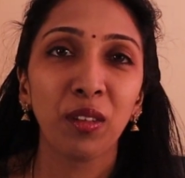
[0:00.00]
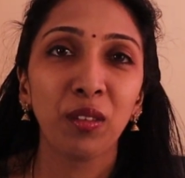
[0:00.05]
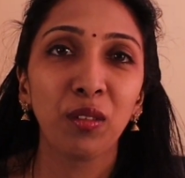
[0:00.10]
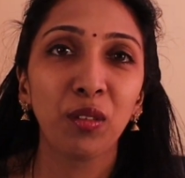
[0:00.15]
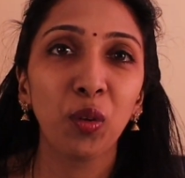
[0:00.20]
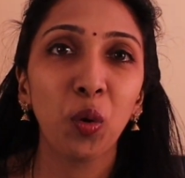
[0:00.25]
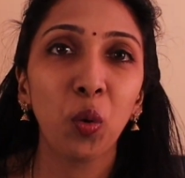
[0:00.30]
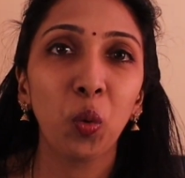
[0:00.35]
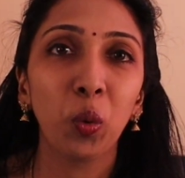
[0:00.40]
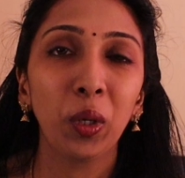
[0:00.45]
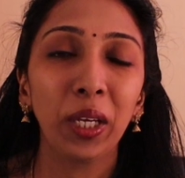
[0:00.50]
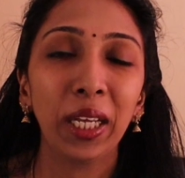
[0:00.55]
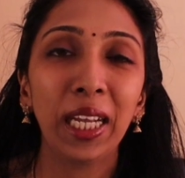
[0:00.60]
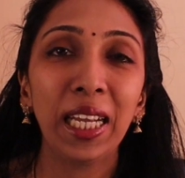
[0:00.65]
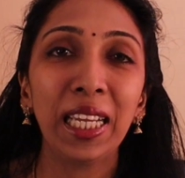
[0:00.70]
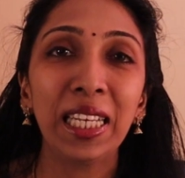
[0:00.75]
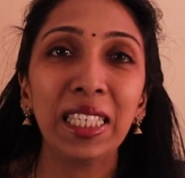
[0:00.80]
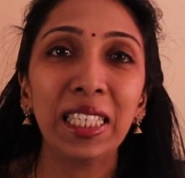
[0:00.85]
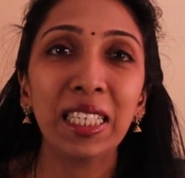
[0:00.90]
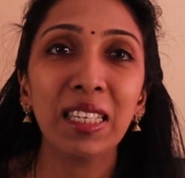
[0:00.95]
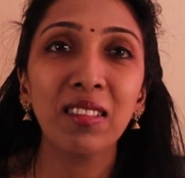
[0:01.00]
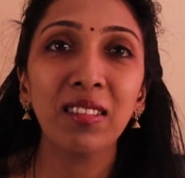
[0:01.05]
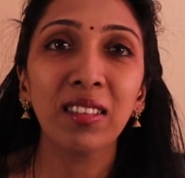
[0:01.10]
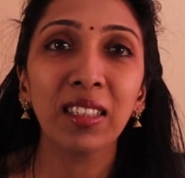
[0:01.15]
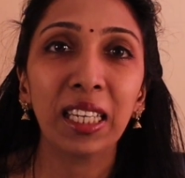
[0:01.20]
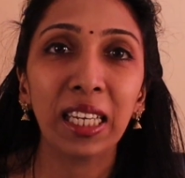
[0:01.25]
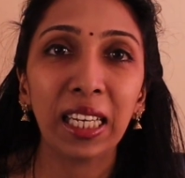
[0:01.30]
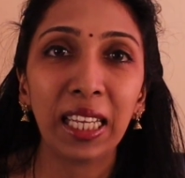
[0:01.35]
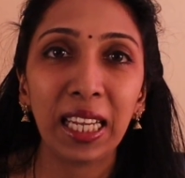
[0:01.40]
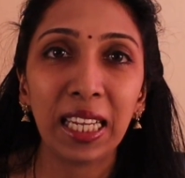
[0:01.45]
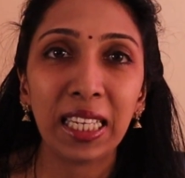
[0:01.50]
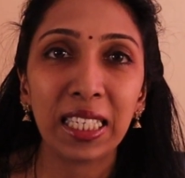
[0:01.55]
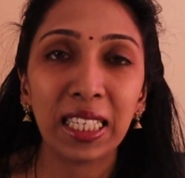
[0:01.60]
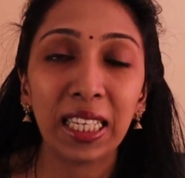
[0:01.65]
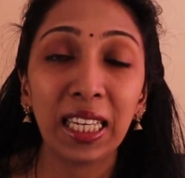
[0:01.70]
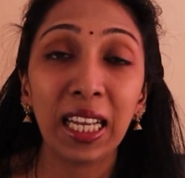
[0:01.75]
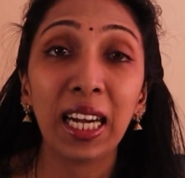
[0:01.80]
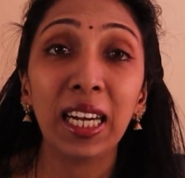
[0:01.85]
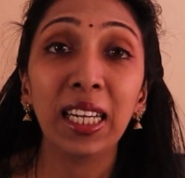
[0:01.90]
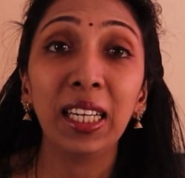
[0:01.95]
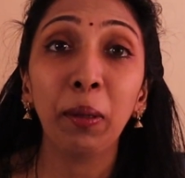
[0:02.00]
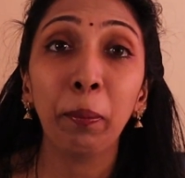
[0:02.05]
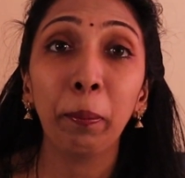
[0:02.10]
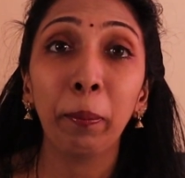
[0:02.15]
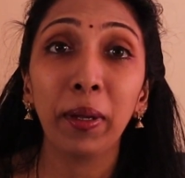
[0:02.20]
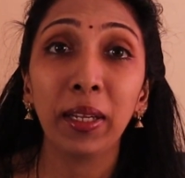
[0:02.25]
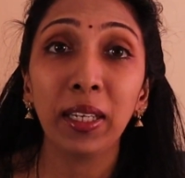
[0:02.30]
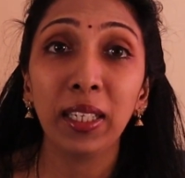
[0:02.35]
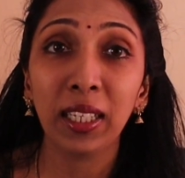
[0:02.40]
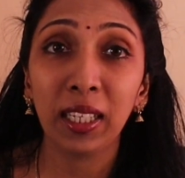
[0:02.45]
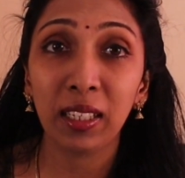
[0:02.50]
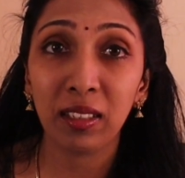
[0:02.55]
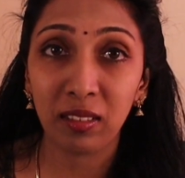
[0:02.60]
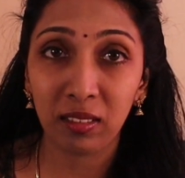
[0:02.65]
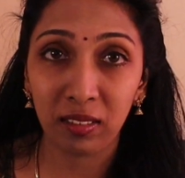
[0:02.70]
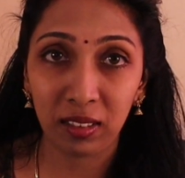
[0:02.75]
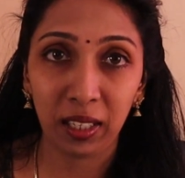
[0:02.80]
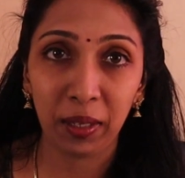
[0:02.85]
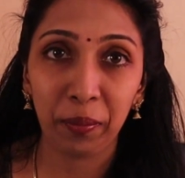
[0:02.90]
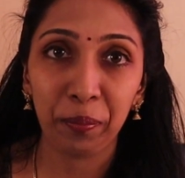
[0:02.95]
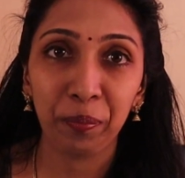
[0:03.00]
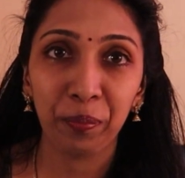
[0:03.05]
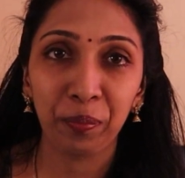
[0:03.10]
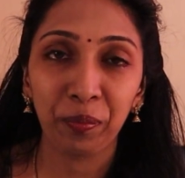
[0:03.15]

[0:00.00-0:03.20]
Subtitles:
So it is creating a dependency.